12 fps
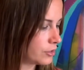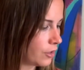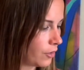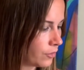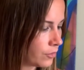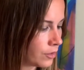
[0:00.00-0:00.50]

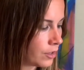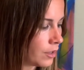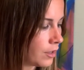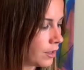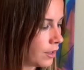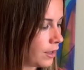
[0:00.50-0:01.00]
So
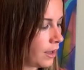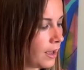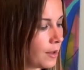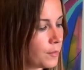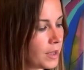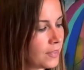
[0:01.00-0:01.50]

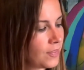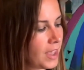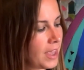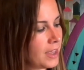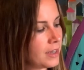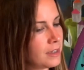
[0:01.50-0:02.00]
and
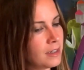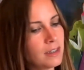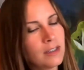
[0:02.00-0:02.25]
then